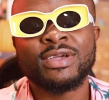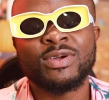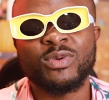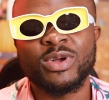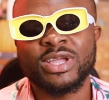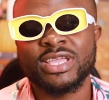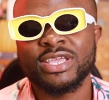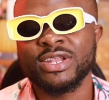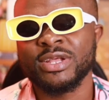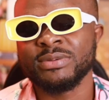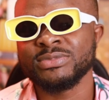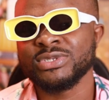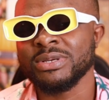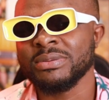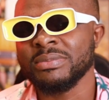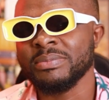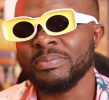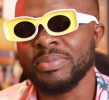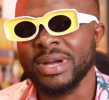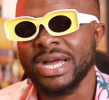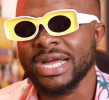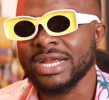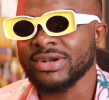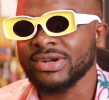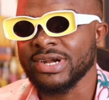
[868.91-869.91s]
working on some
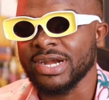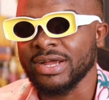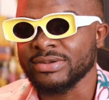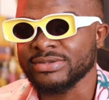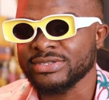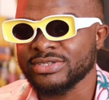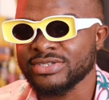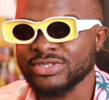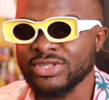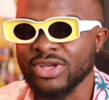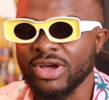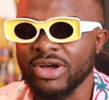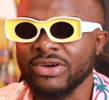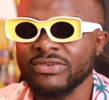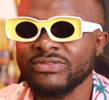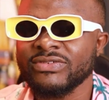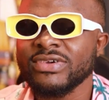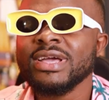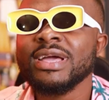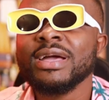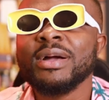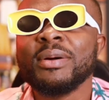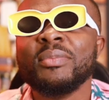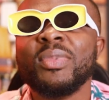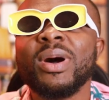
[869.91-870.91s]
background stuff,
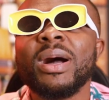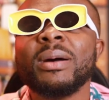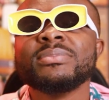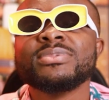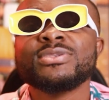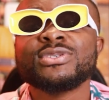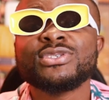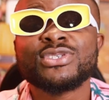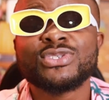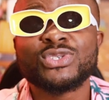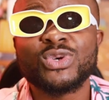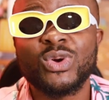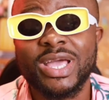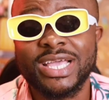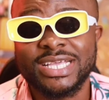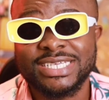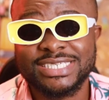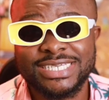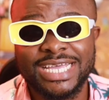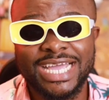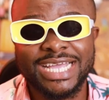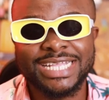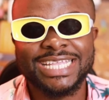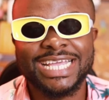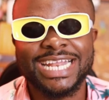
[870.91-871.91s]
but I'm so
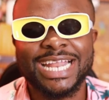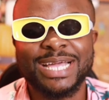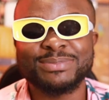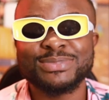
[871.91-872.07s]
excited.